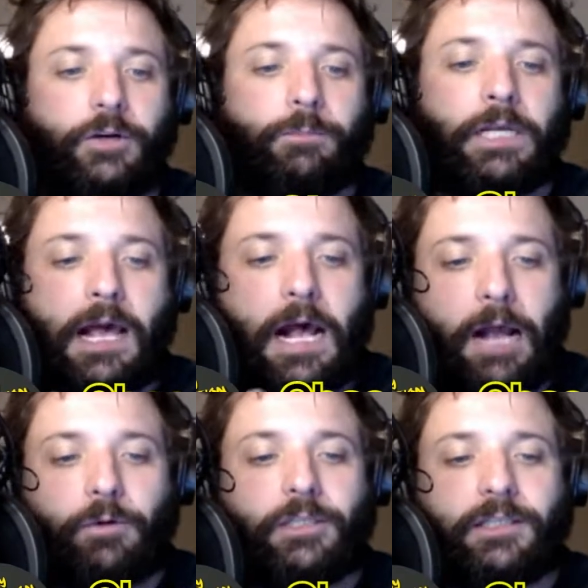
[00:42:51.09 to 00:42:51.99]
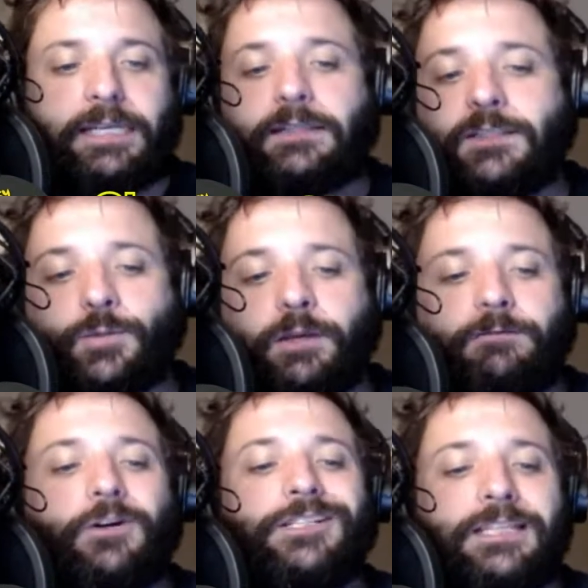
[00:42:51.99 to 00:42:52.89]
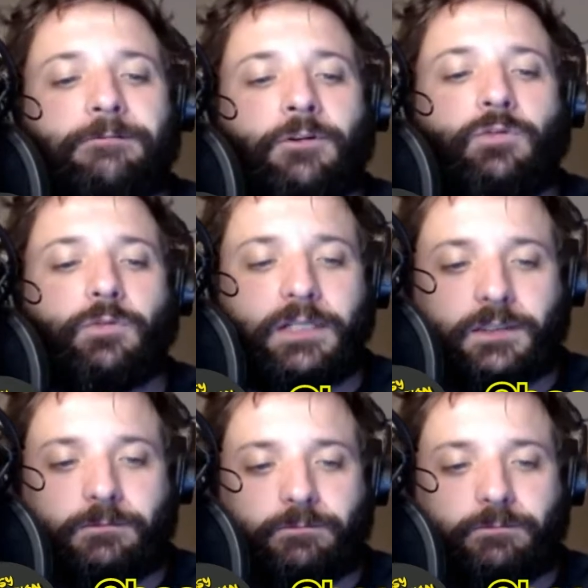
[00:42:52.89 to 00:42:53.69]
But I really like it this week for a different reason.